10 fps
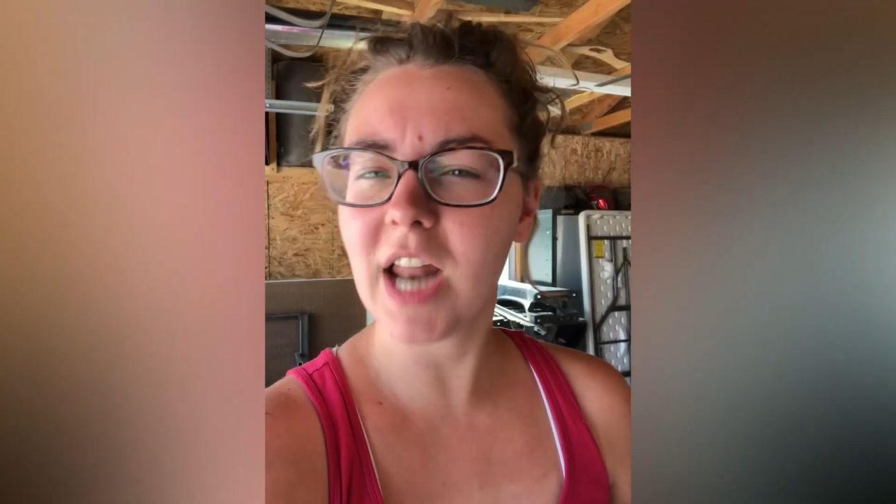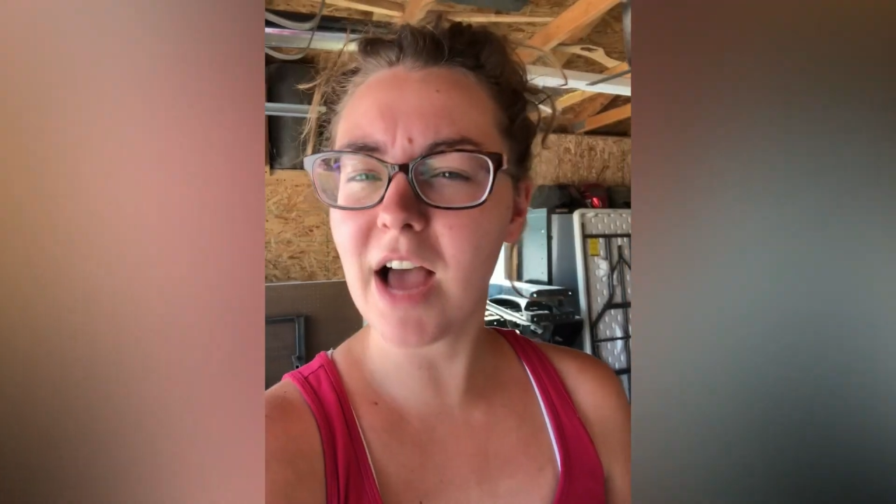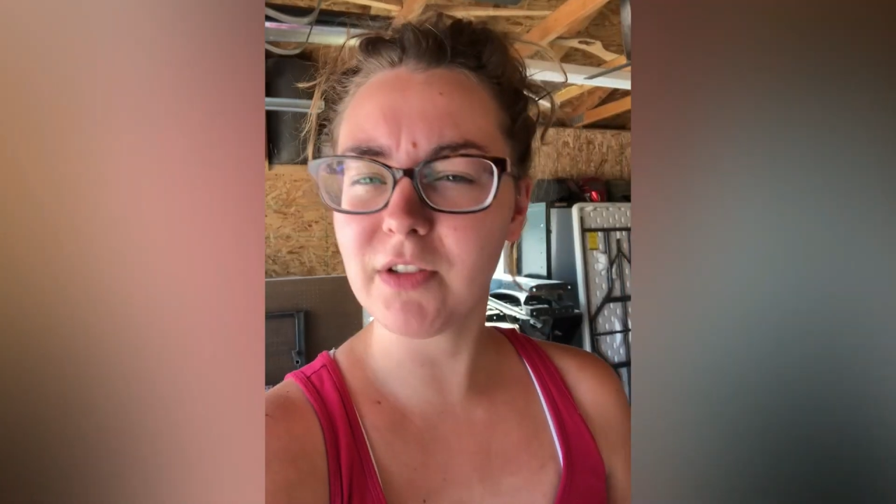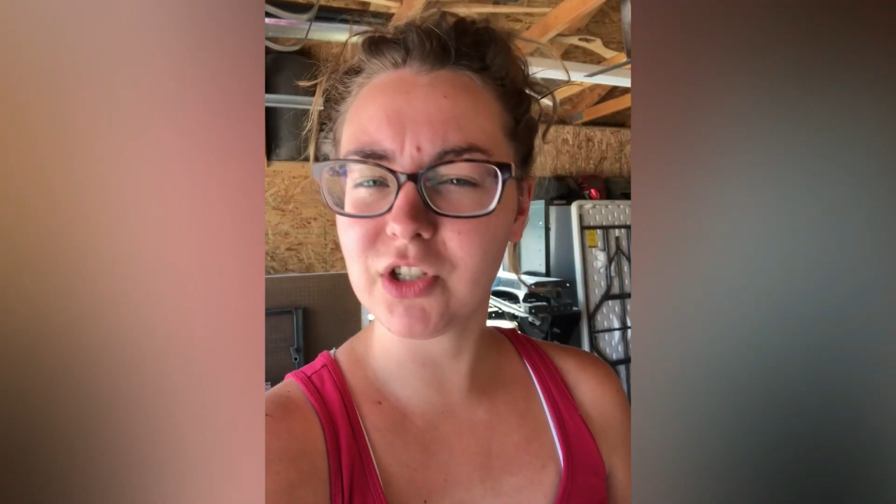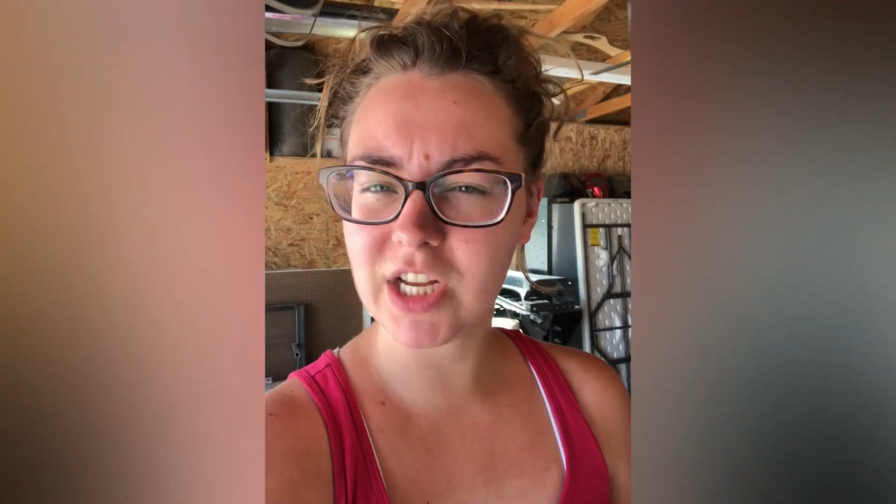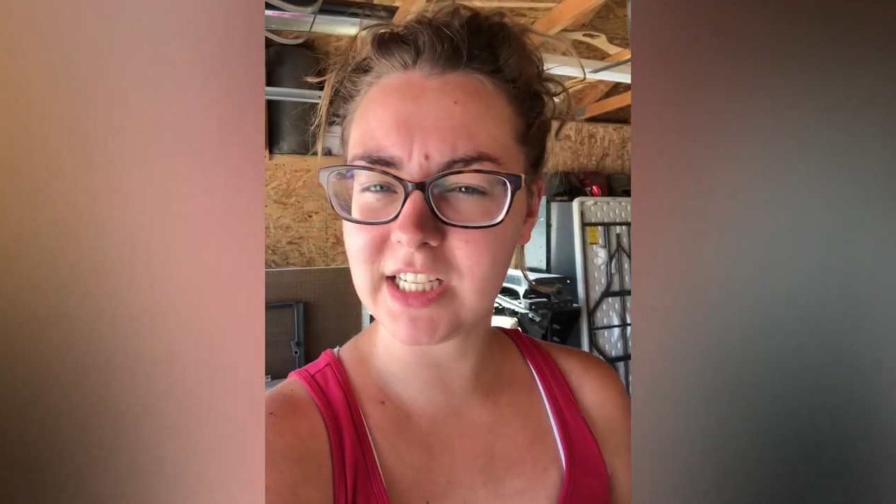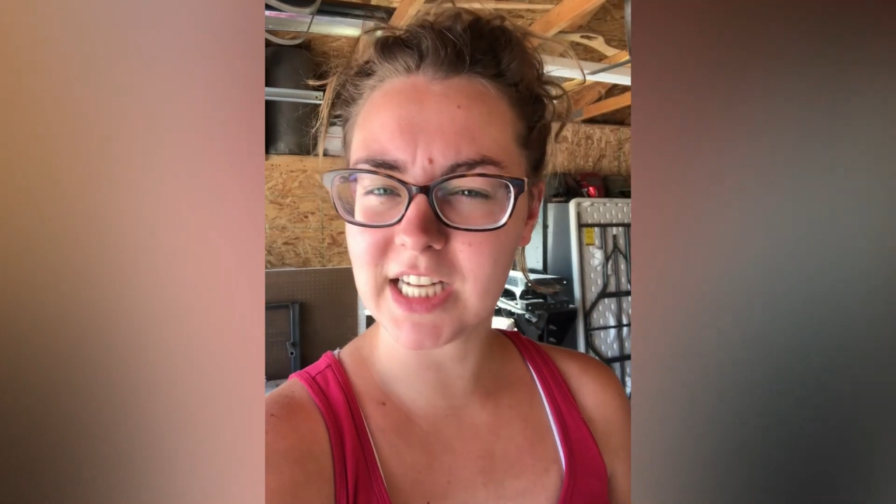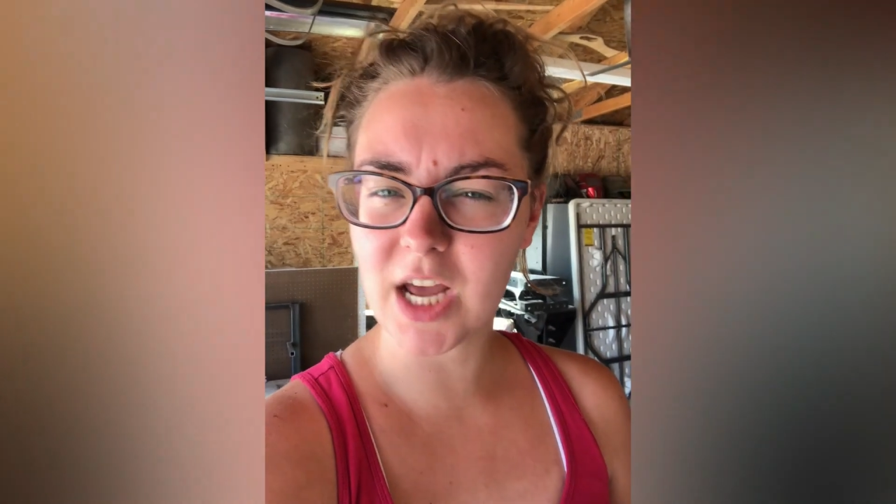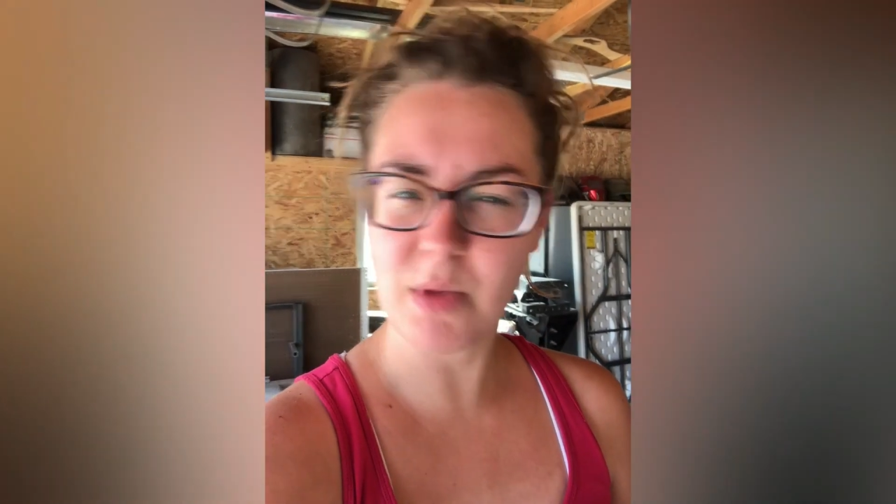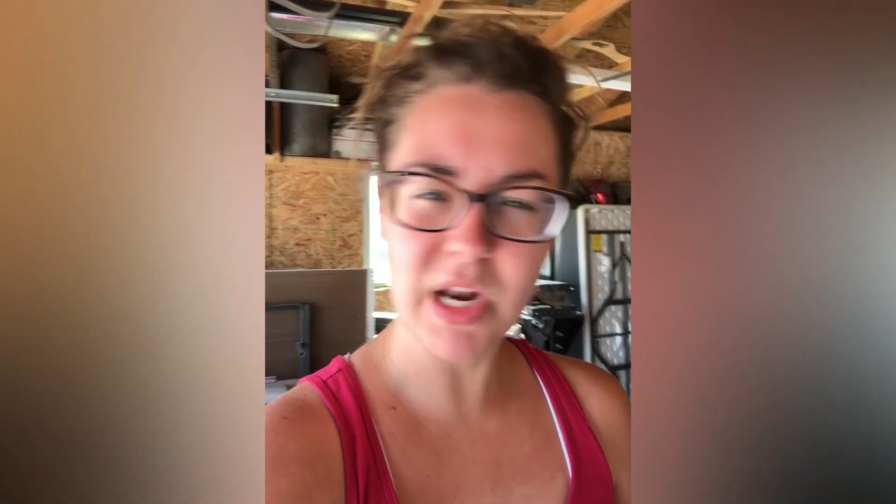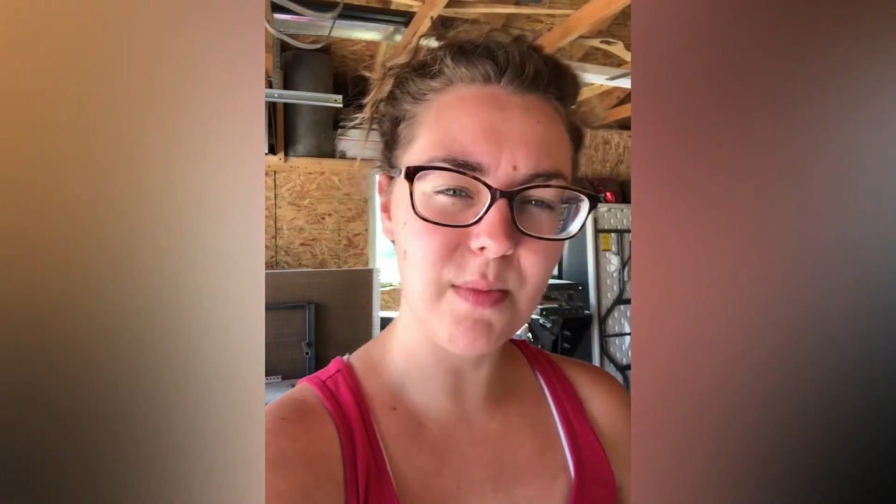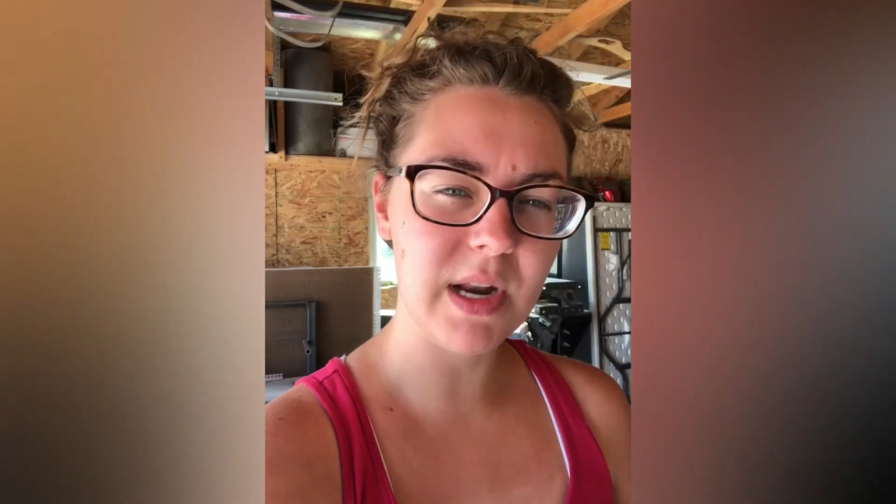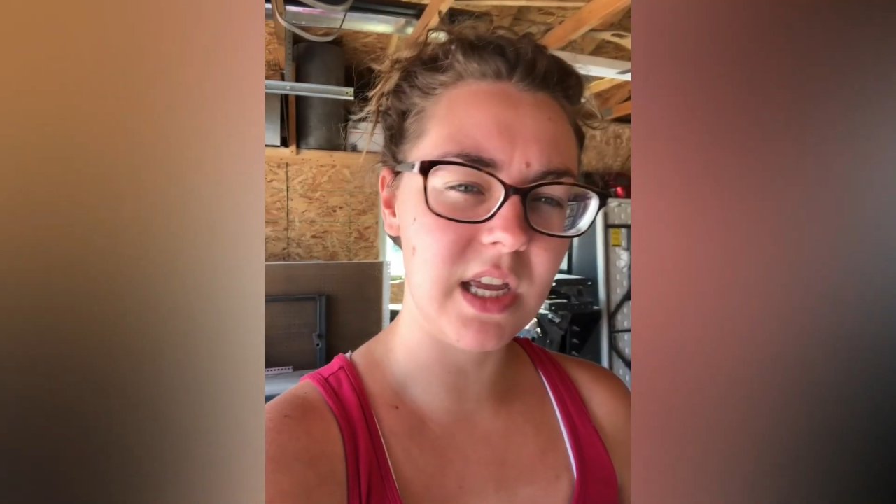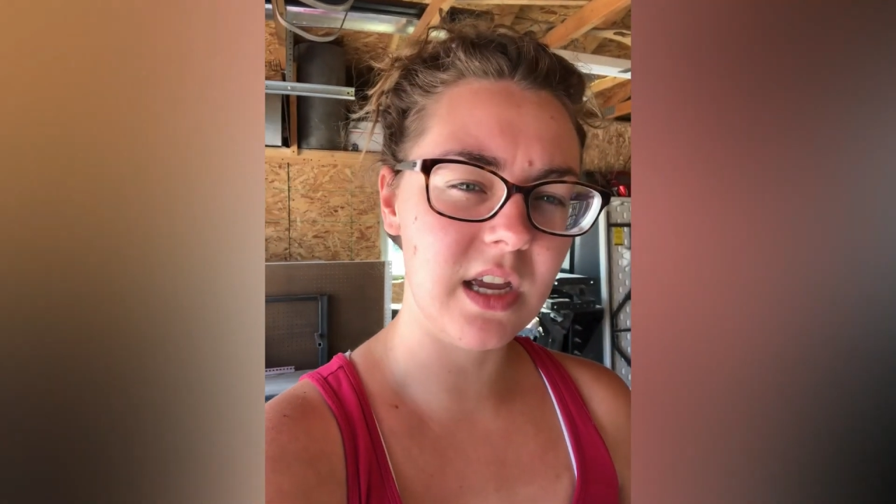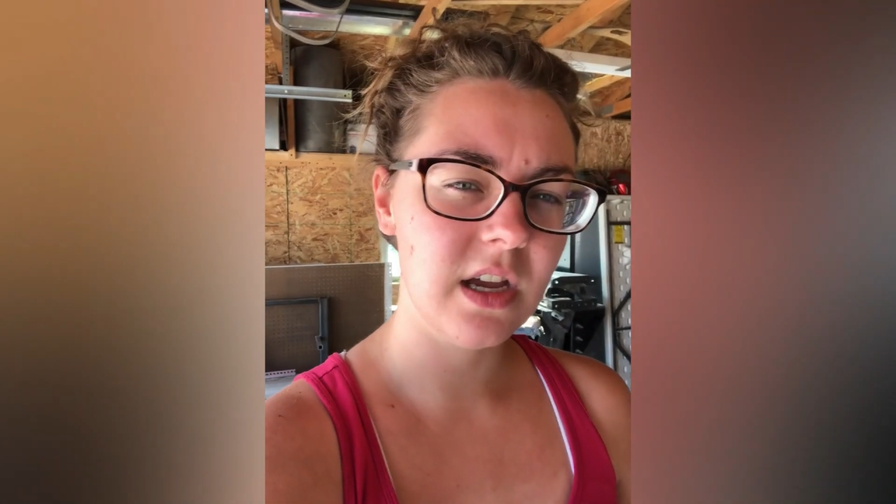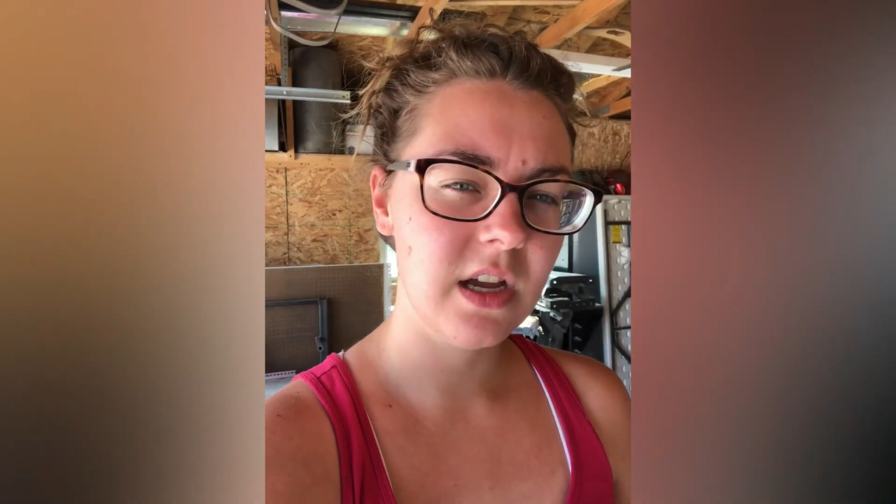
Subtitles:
have us chasing down many, many